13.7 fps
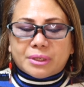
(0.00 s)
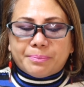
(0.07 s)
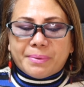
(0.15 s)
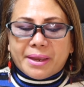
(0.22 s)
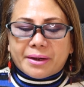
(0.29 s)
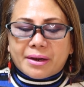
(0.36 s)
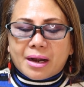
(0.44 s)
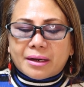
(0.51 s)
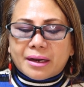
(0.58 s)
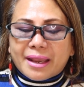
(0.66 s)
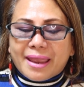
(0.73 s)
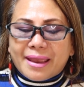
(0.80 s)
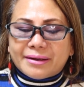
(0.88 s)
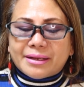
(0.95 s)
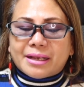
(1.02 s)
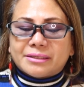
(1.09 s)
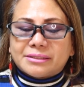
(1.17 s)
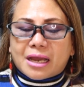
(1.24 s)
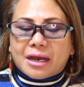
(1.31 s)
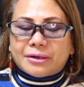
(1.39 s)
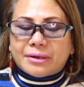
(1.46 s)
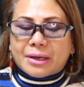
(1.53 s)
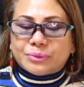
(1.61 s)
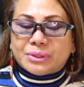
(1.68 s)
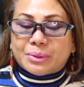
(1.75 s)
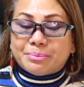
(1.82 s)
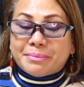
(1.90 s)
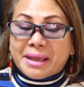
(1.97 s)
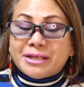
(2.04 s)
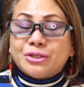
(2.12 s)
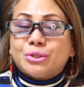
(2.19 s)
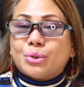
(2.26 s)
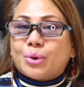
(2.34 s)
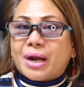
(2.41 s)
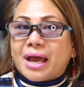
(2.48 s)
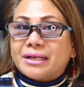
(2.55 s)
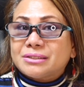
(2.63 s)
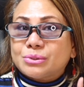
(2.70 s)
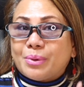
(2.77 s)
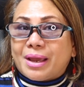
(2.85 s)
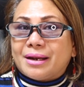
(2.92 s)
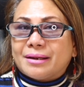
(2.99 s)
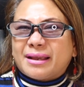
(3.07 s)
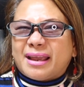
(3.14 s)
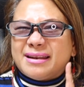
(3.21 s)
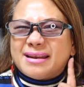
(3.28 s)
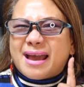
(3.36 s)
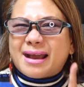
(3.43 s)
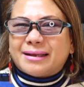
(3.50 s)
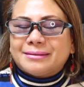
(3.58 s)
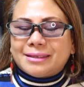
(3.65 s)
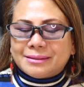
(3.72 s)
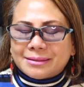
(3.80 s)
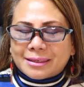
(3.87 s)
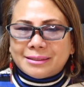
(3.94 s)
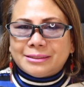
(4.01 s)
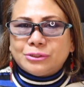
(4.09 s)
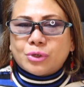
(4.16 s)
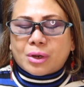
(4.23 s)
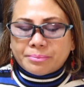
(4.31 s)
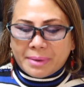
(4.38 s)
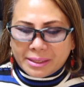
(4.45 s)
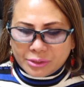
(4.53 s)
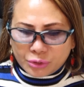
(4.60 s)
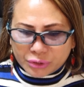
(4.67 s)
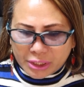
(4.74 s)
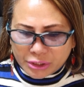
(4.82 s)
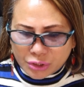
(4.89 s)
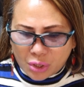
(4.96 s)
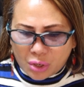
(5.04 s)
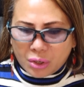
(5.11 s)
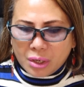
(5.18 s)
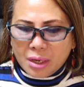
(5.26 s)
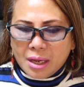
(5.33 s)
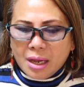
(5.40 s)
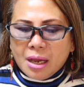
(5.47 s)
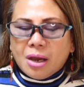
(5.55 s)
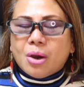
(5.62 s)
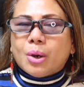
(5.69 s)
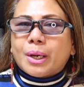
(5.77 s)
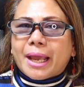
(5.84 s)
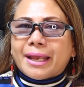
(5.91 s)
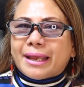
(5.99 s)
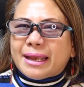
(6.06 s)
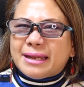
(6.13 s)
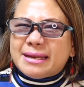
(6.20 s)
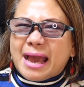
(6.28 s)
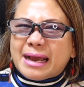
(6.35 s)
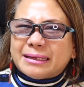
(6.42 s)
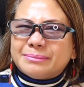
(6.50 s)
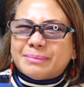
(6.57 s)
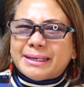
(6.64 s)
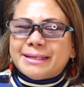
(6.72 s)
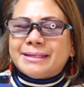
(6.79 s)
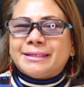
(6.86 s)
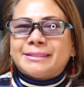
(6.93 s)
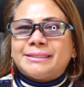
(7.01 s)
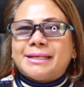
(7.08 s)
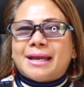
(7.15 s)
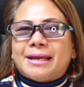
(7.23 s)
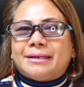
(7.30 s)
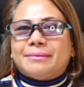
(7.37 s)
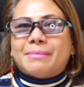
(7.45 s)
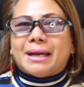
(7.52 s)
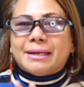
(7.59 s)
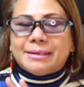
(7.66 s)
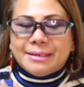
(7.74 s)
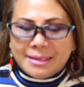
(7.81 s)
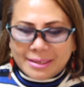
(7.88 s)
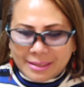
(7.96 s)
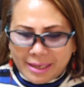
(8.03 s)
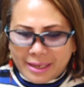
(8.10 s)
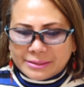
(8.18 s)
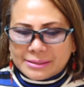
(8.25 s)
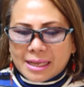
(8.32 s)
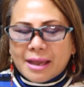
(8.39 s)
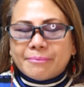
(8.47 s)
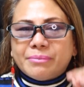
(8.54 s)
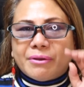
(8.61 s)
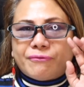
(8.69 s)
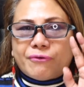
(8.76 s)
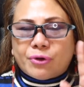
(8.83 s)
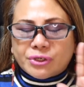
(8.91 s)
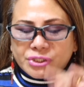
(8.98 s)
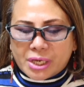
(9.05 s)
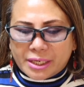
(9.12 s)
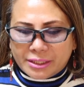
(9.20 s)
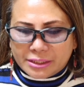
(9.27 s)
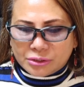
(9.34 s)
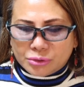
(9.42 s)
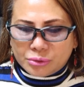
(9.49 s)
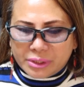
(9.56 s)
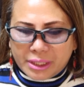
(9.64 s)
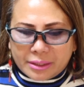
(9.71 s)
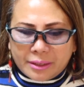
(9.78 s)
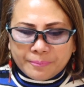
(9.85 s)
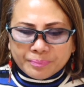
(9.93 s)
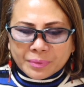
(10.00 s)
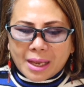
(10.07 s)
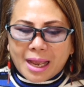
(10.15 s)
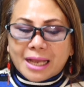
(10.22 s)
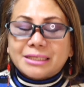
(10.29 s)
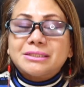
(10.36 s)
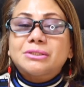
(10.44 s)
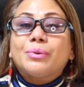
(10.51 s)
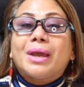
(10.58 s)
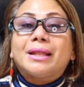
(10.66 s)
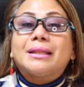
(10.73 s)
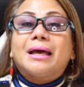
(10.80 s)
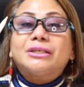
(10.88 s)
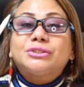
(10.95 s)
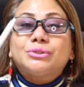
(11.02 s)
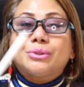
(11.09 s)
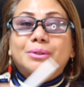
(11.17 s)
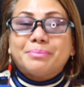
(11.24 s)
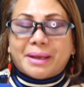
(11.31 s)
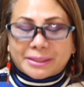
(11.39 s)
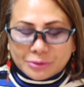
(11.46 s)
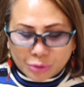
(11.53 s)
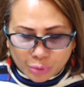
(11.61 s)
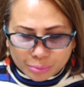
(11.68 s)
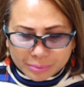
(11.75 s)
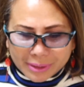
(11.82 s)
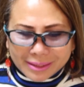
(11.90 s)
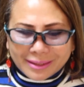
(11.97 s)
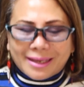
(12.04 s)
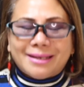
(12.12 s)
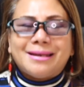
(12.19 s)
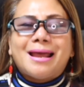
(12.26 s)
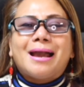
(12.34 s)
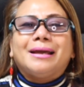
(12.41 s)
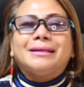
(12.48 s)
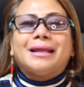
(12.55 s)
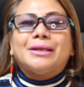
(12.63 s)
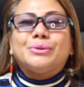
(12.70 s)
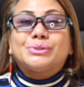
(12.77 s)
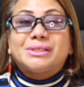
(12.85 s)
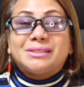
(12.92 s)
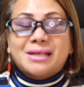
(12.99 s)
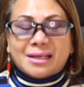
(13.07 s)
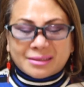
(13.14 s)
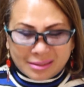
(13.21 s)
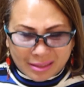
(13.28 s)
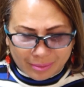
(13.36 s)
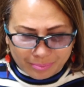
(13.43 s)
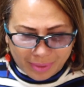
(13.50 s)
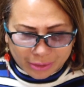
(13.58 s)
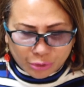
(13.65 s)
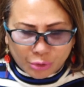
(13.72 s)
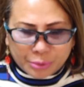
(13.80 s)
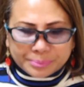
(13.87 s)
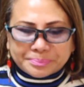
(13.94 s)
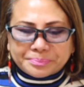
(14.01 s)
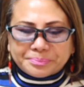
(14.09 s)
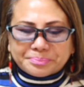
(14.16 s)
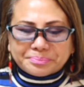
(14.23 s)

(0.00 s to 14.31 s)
to repair are areas around the main door as well. Kailangan tignan ninyo ang main door ninyo. Okay, kailangan malinis yan. Malinis before Chinese New Year as well as your bedroom. Kailangan ayusin natin ang bedroom.